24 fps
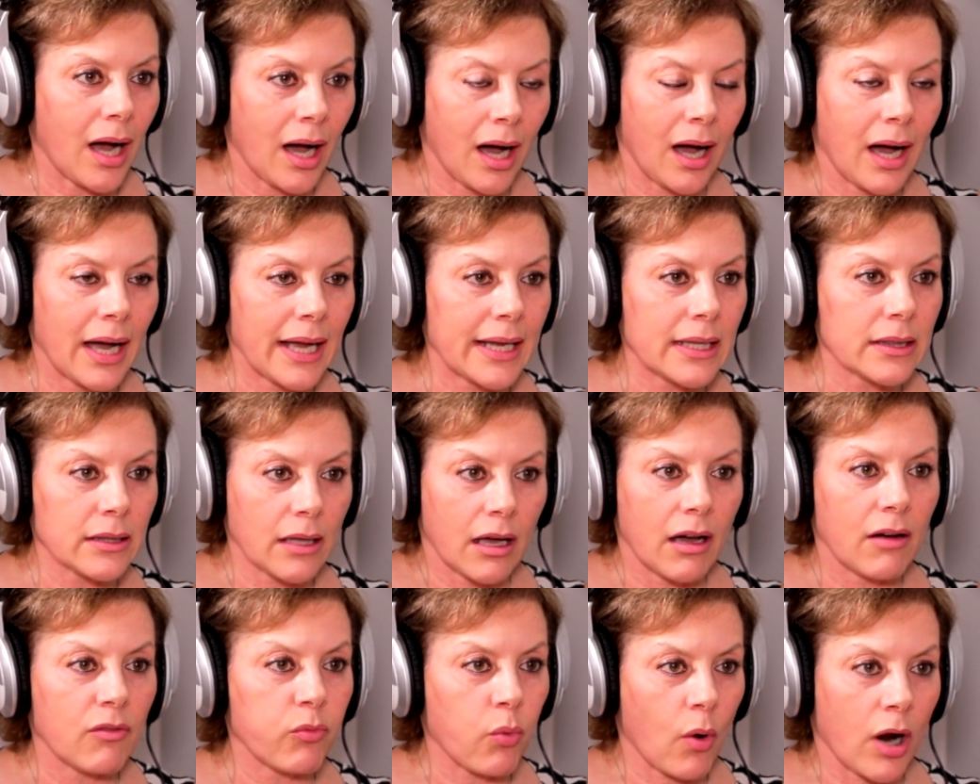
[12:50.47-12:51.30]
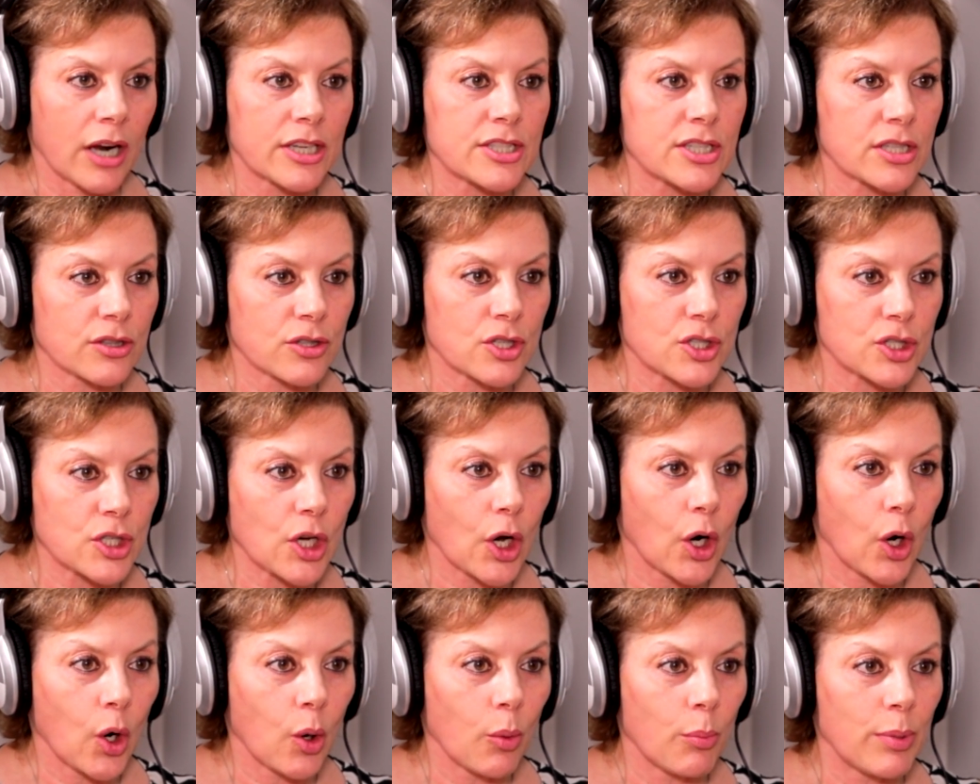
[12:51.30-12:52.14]
I love watching the
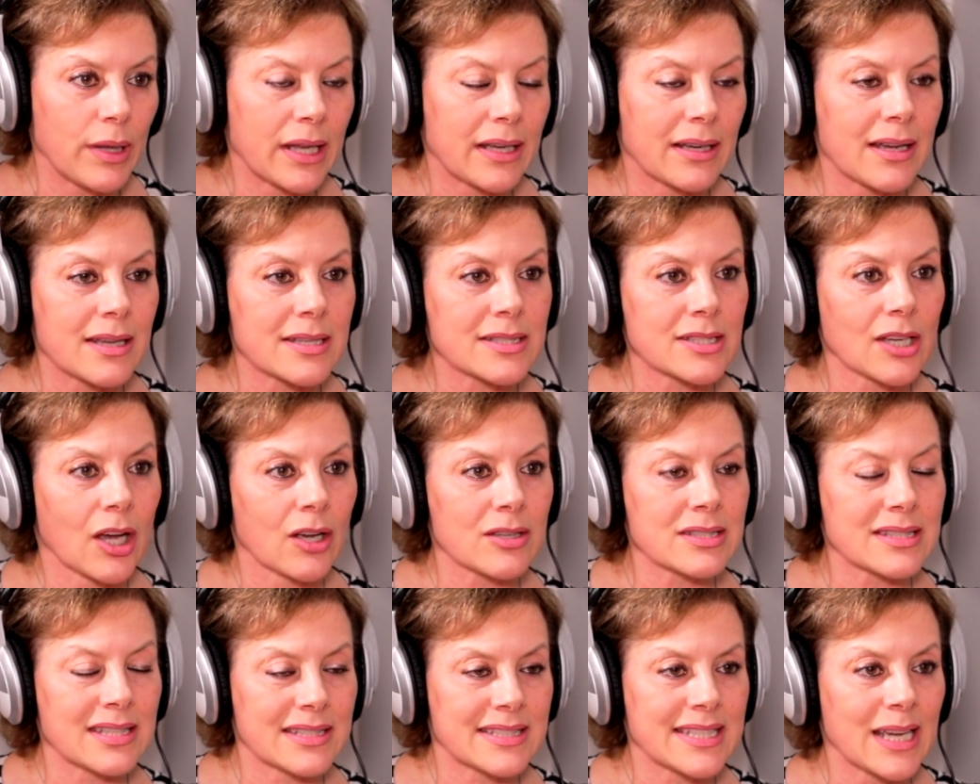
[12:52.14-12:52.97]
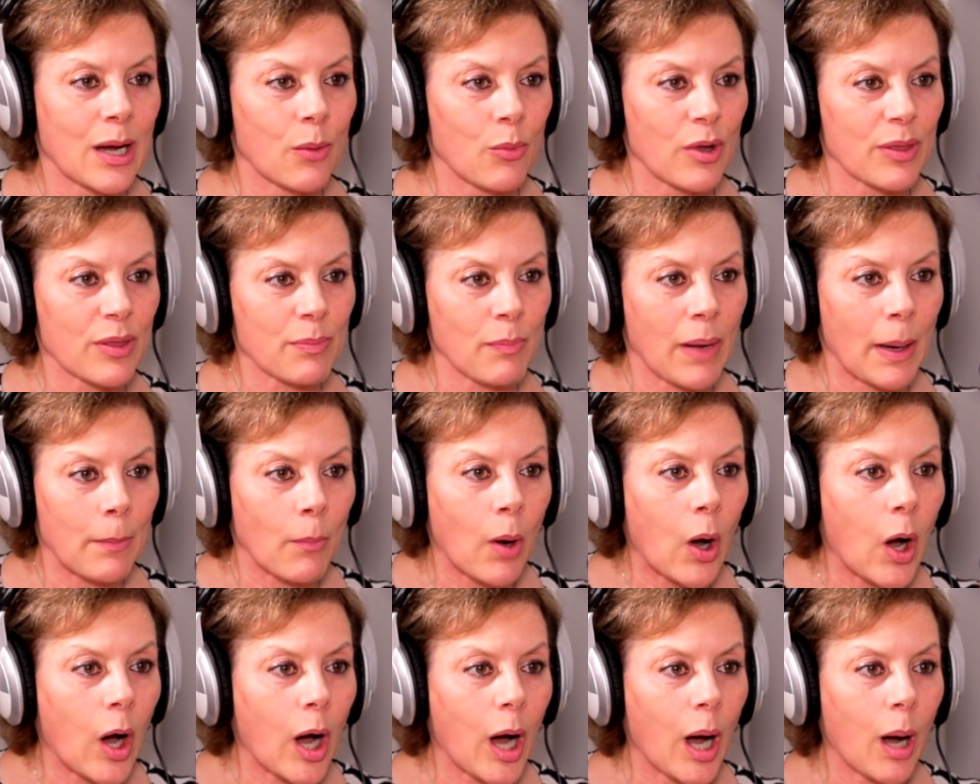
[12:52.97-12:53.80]
show because I'll sit down with my
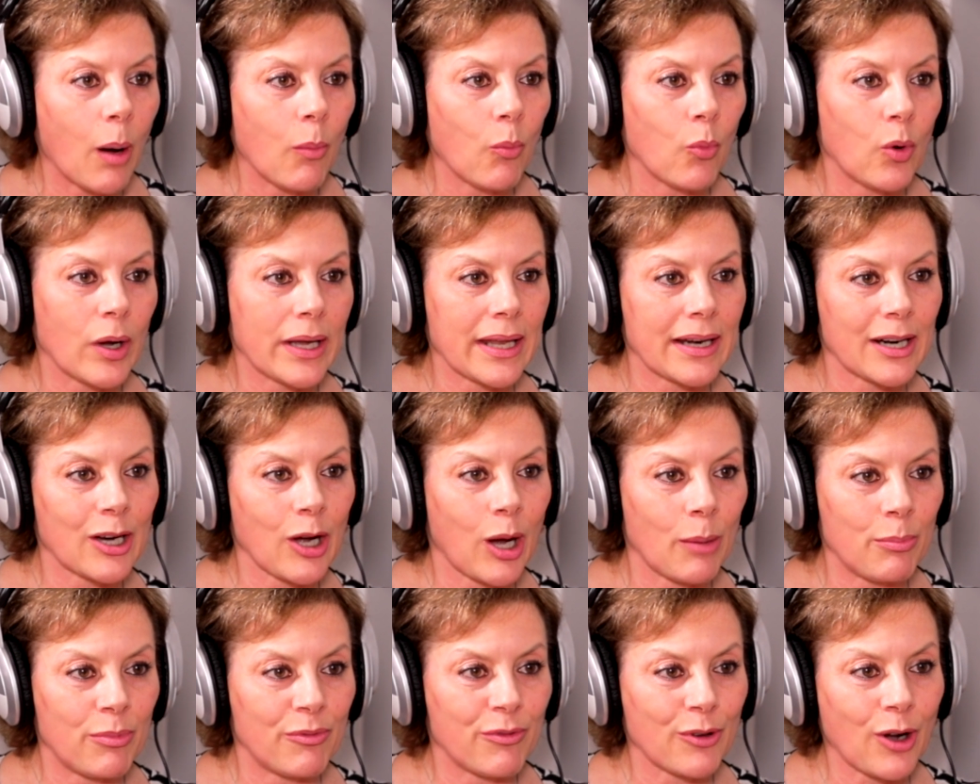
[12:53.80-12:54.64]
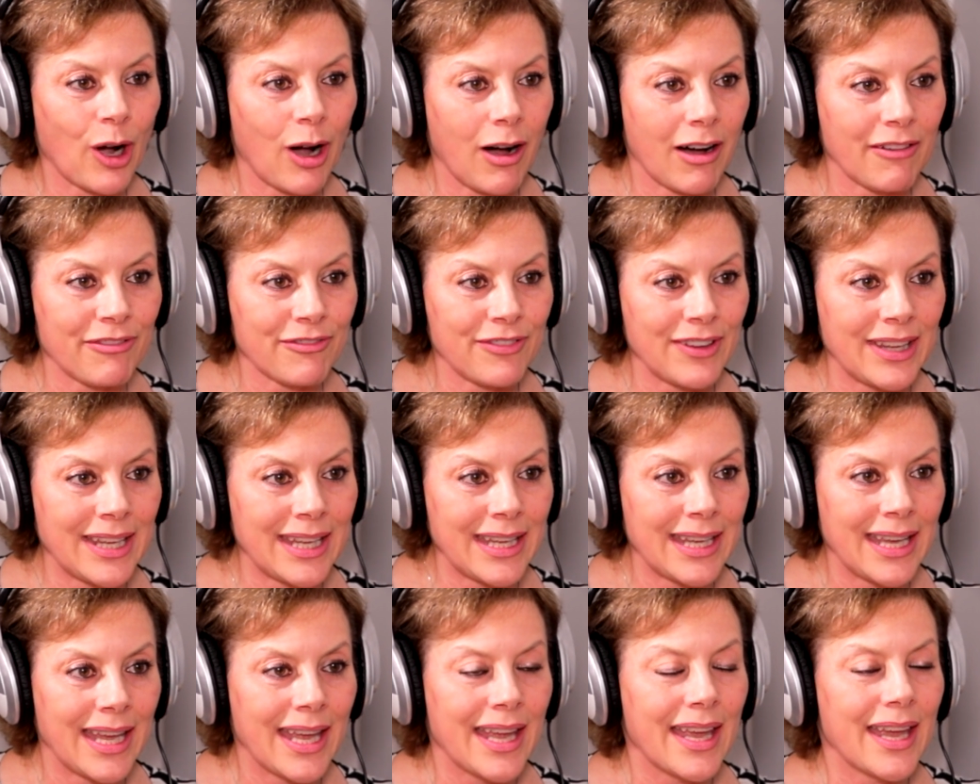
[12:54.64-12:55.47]
mom, we'll get a cup of
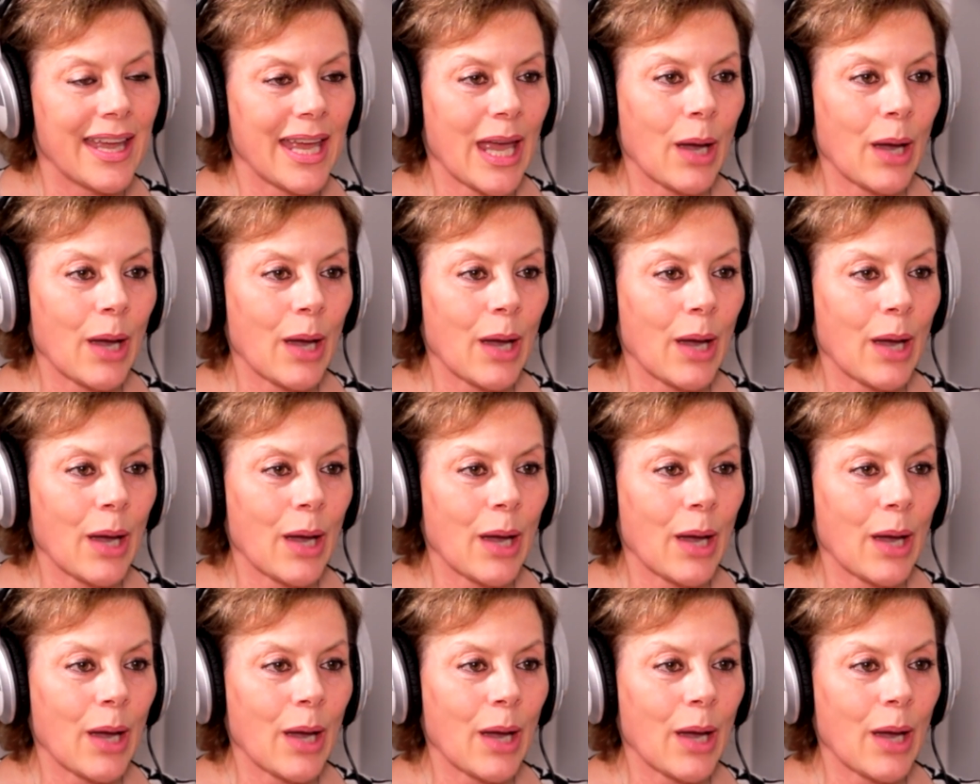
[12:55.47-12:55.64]
coffee,